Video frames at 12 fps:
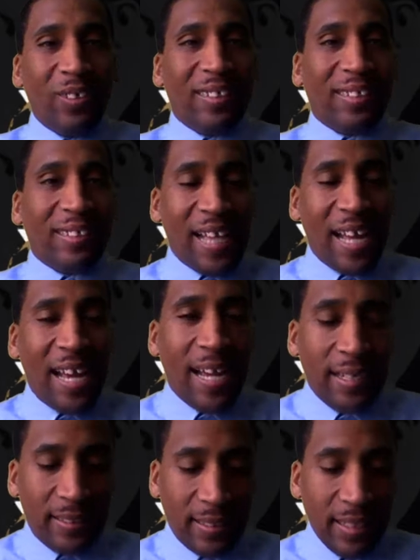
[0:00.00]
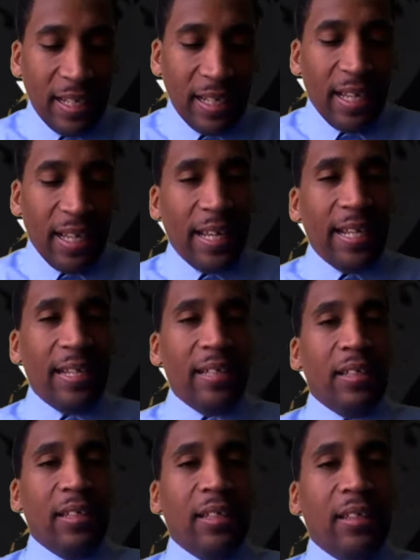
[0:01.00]
the science, and
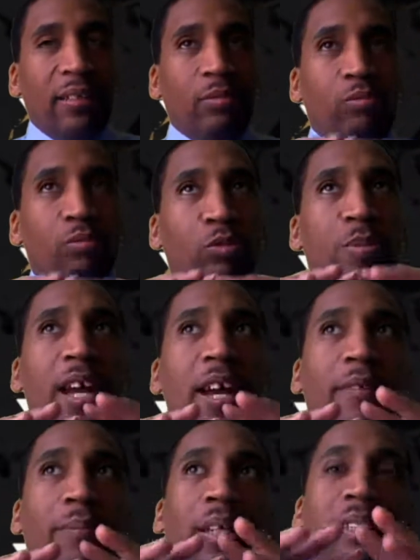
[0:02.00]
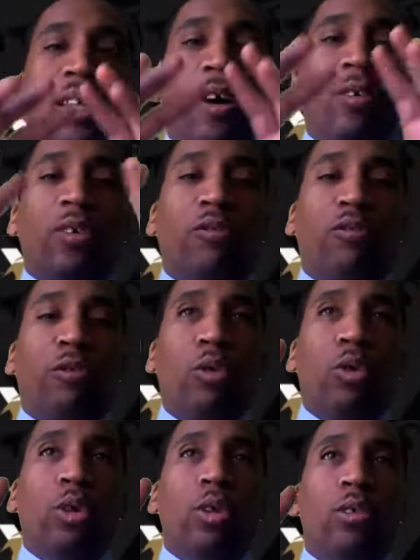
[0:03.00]
we have been taught the
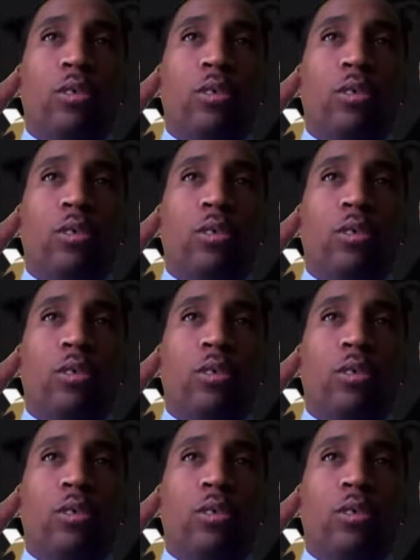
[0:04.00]
full